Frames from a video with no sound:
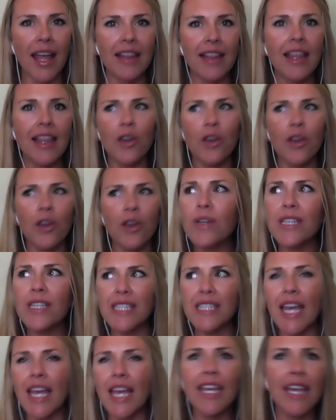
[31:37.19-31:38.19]
Like, who is
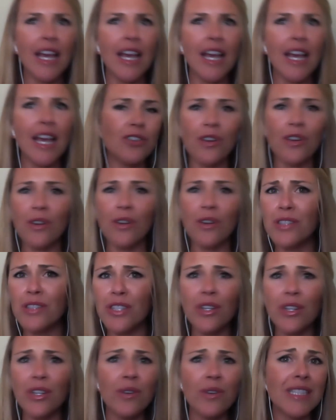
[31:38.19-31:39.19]
saying yes or no to
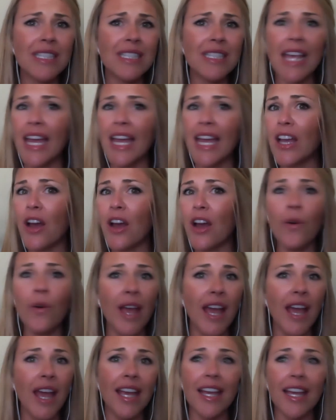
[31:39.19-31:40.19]
you? It's like,
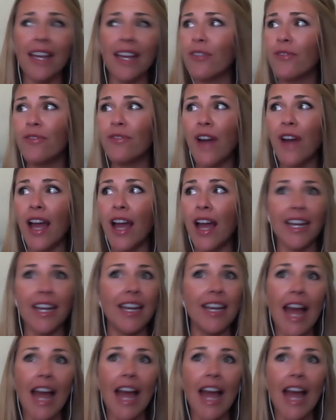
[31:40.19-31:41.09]
okay, fine.